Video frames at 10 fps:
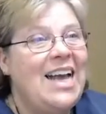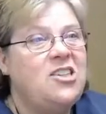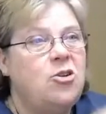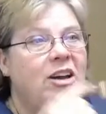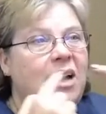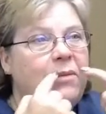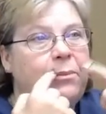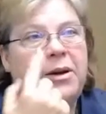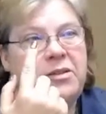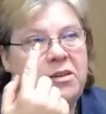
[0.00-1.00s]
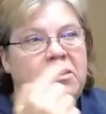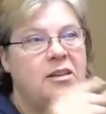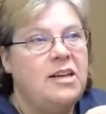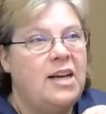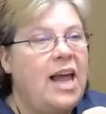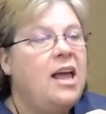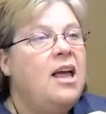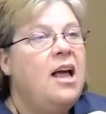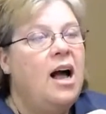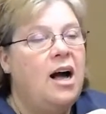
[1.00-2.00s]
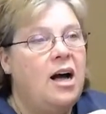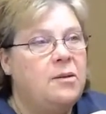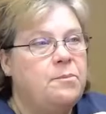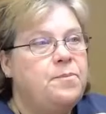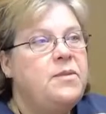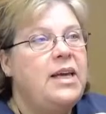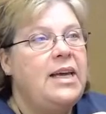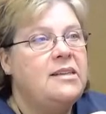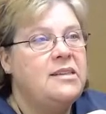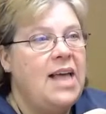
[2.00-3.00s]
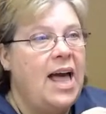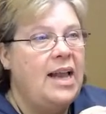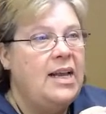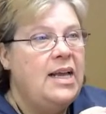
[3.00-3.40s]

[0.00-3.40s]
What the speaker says: you, I got my braces in today, is that